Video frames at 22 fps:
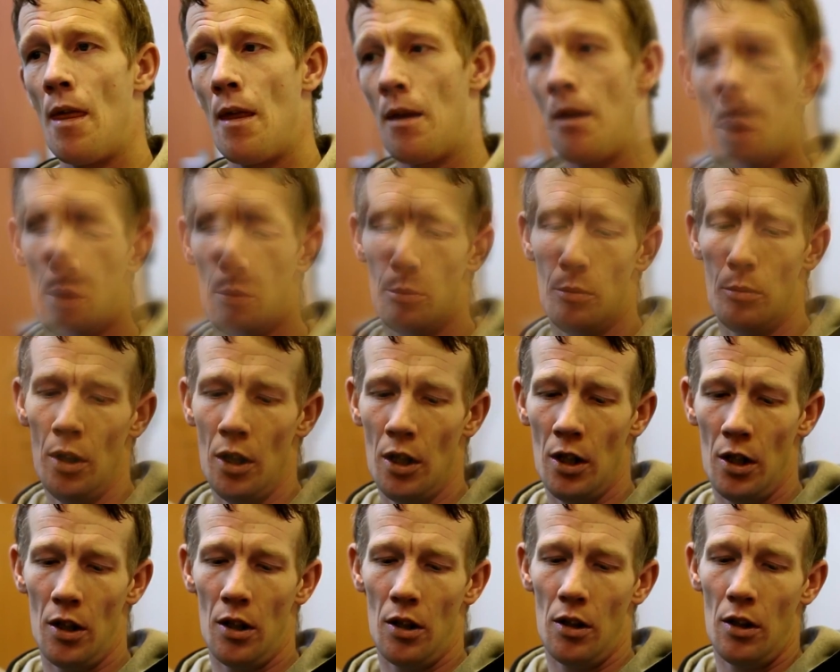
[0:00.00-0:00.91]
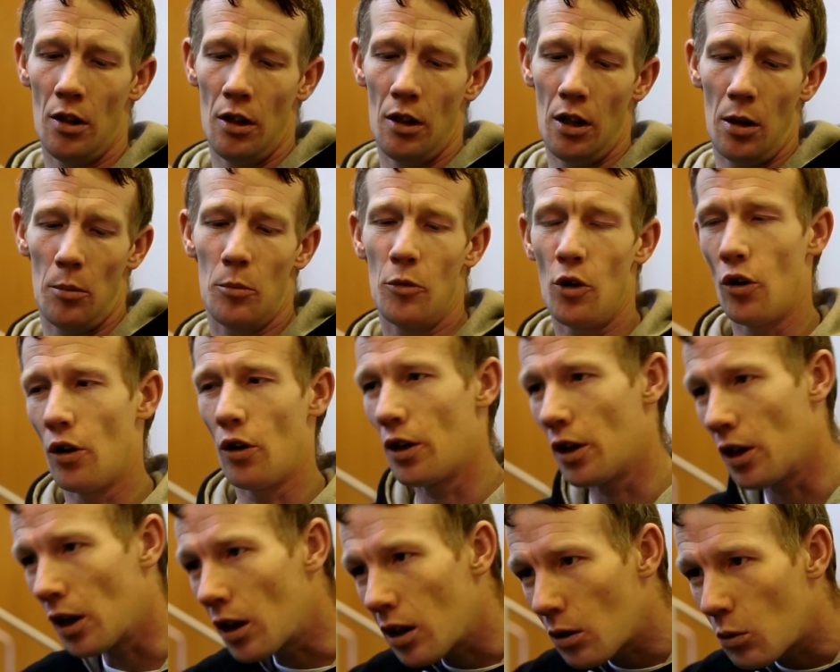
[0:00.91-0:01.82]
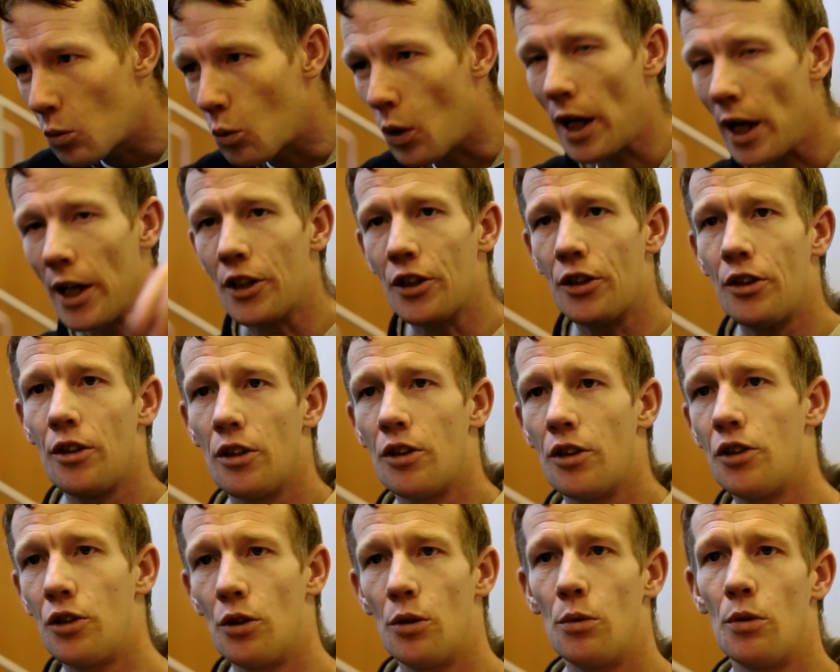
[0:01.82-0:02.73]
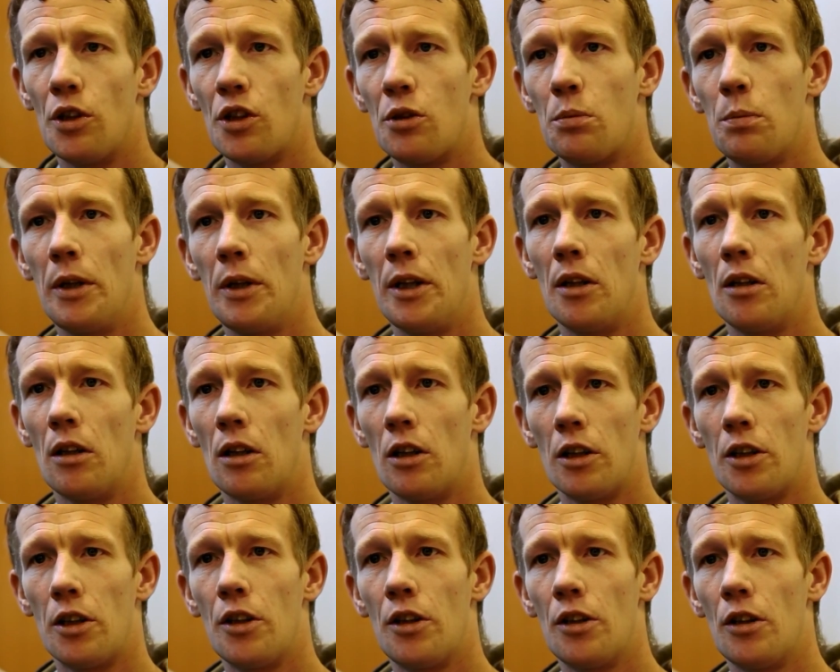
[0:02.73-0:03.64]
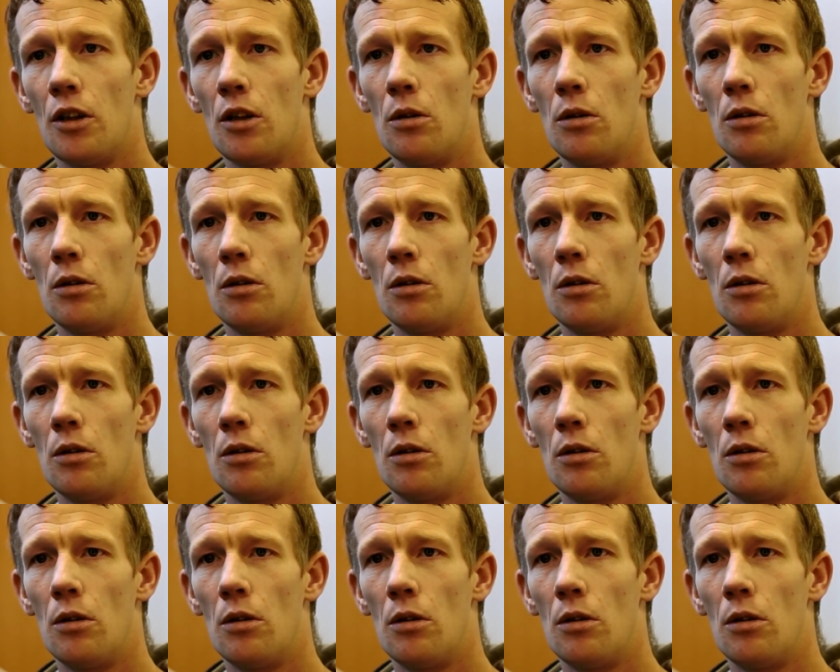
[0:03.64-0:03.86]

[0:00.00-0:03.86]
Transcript: I'm not a waster, so to speak, like, you know.